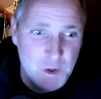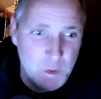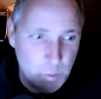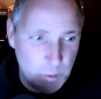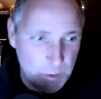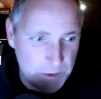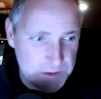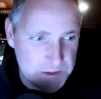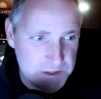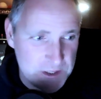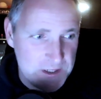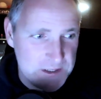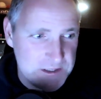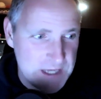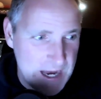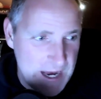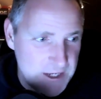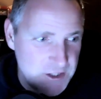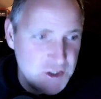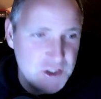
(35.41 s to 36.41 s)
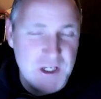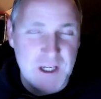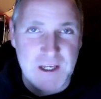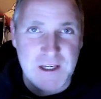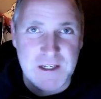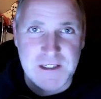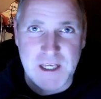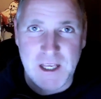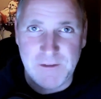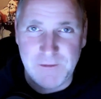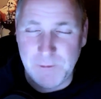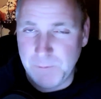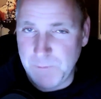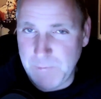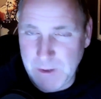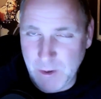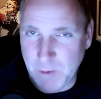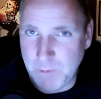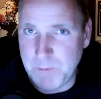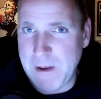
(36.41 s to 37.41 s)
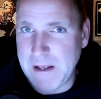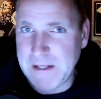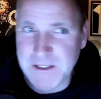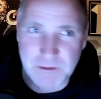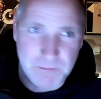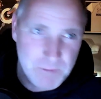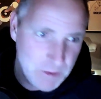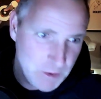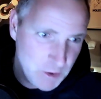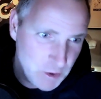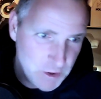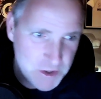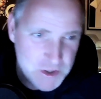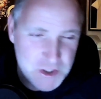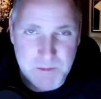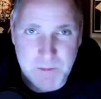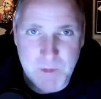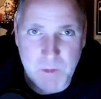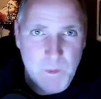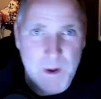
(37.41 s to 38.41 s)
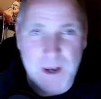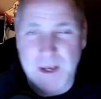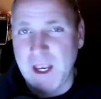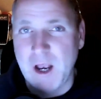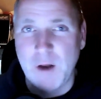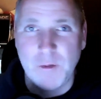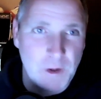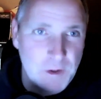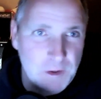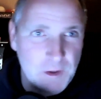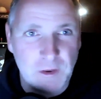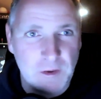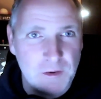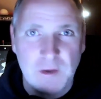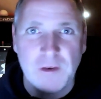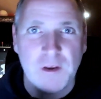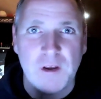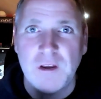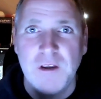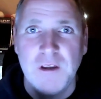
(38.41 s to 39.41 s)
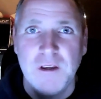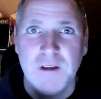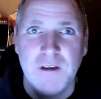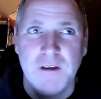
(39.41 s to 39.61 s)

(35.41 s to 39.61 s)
was to educate yourself and become better and go to the gym and work out, da, da, da, da, da,